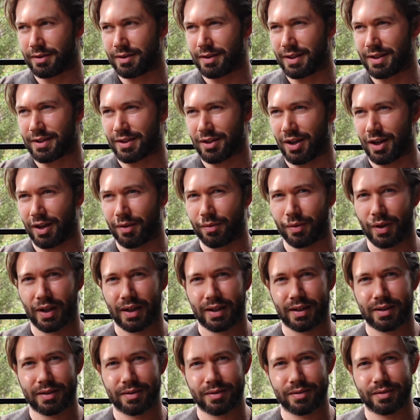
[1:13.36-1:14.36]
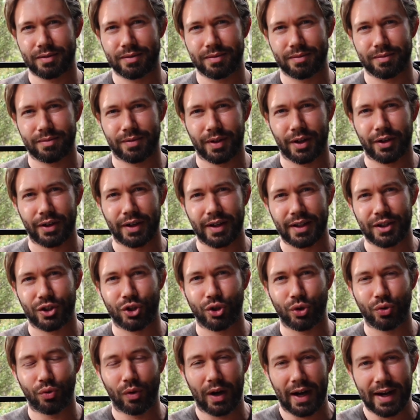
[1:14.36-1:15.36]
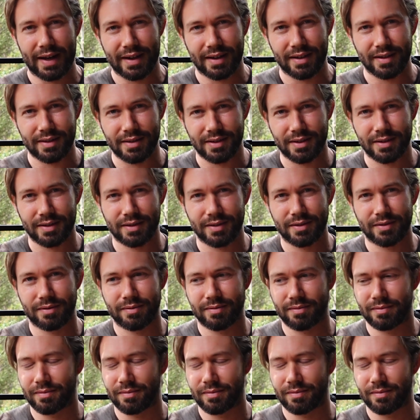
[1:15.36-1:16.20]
this kind of like very curated,